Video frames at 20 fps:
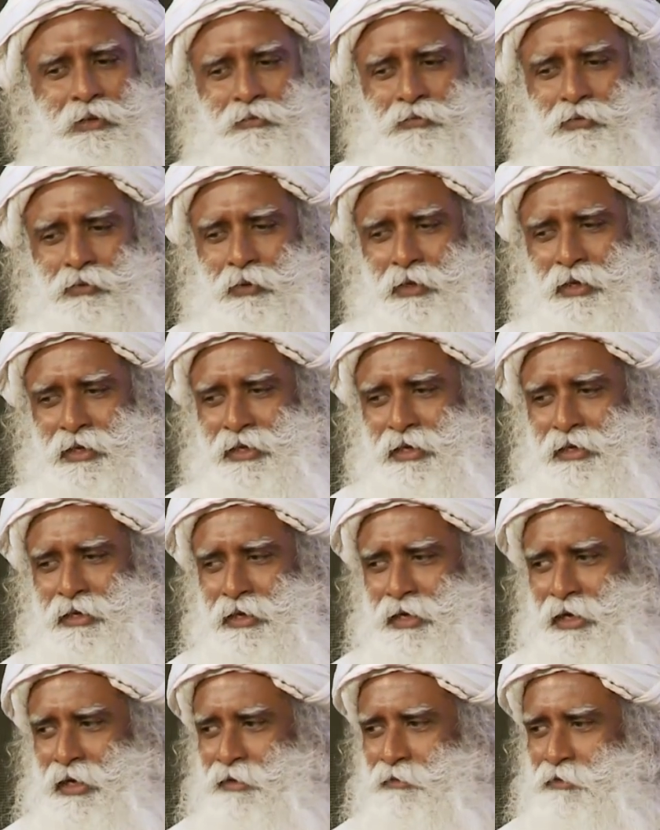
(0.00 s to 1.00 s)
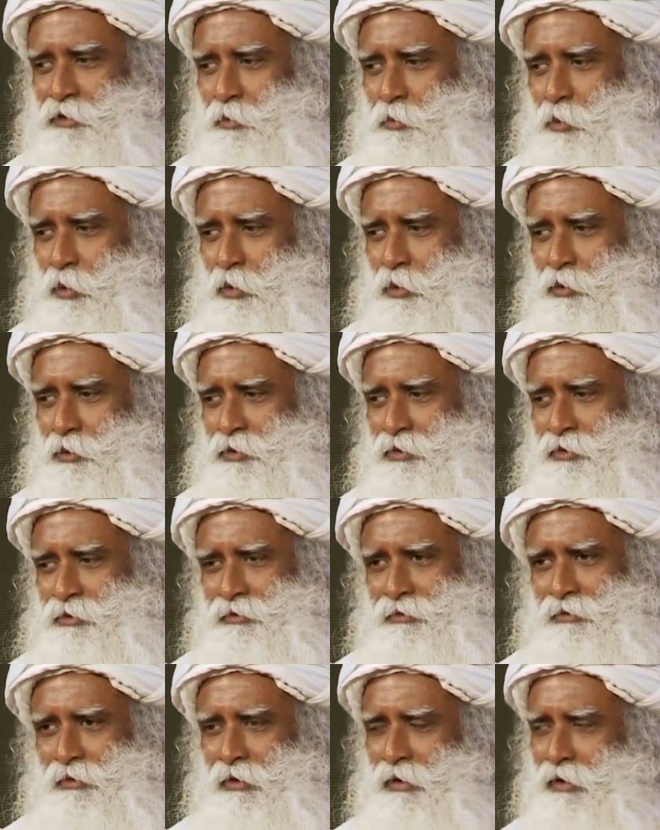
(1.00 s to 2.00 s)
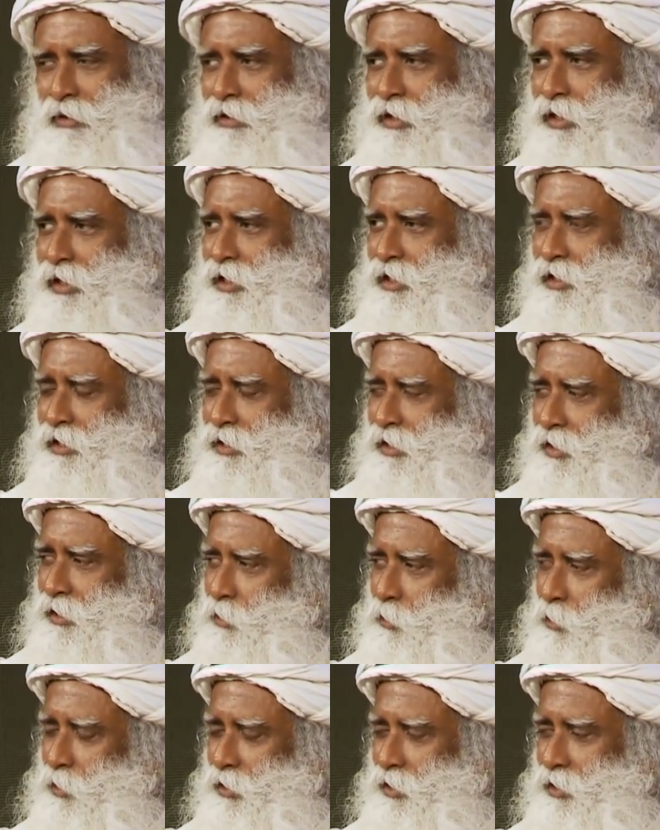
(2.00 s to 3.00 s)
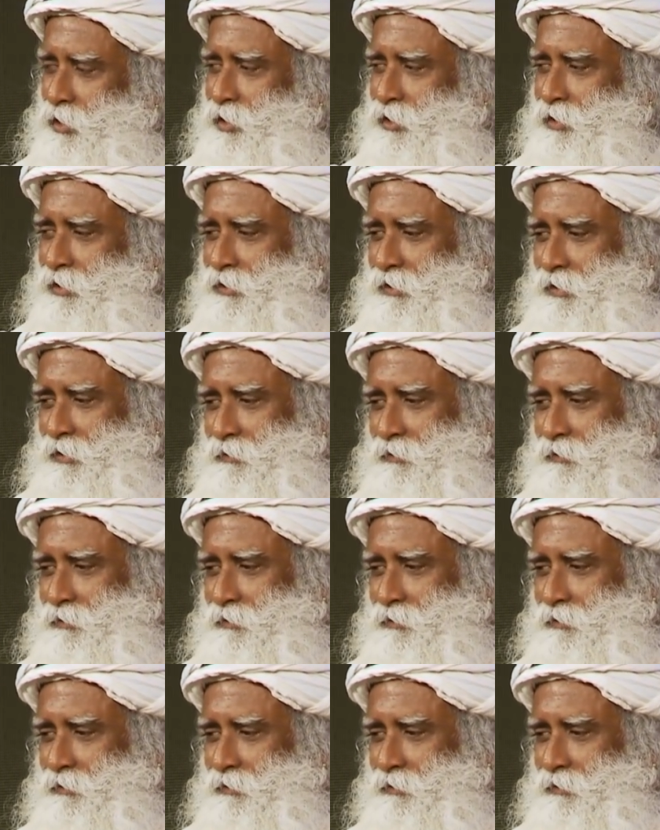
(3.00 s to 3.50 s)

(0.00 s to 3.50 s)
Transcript: If you are in any kind of sport or any creativity,